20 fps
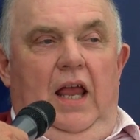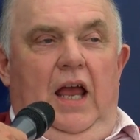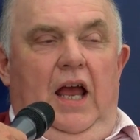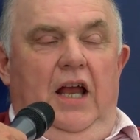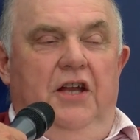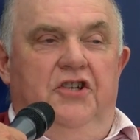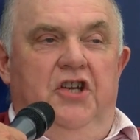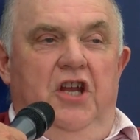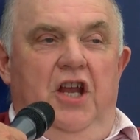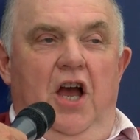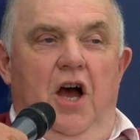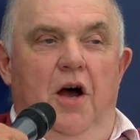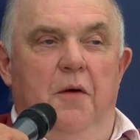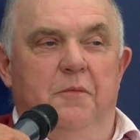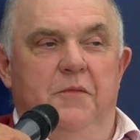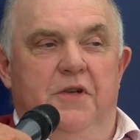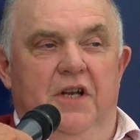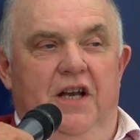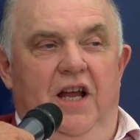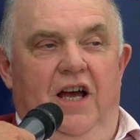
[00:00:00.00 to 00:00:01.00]
And she
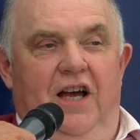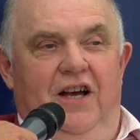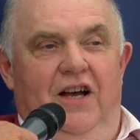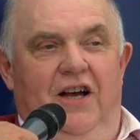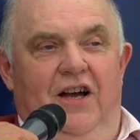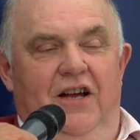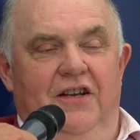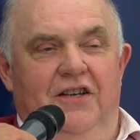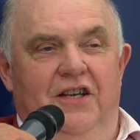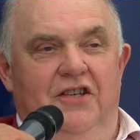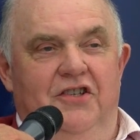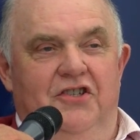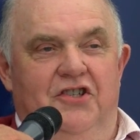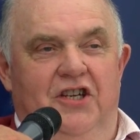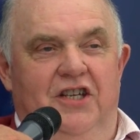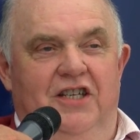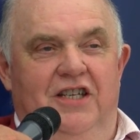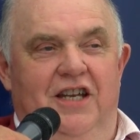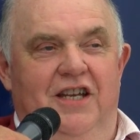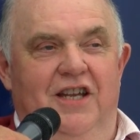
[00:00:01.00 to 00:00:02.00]
hummed and hawed and
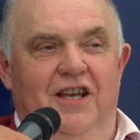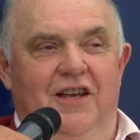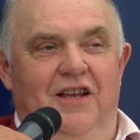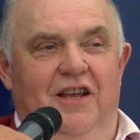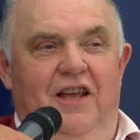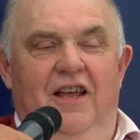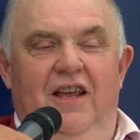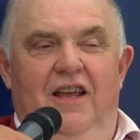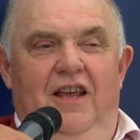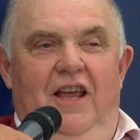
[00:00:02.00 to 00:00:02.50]
she did her